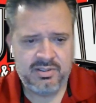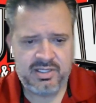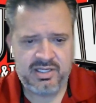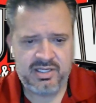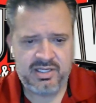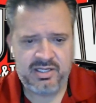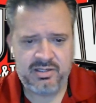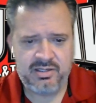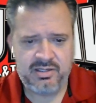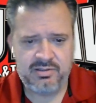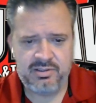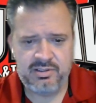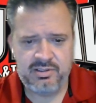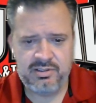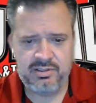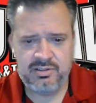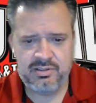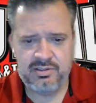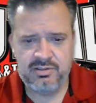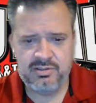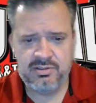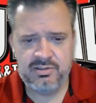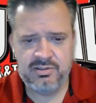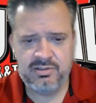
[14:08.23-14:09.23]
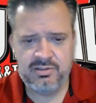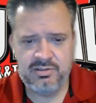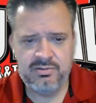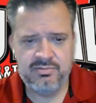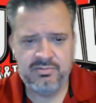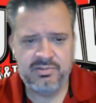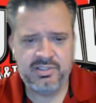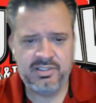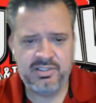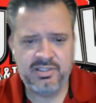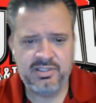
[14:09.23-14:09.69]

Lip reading: out here if I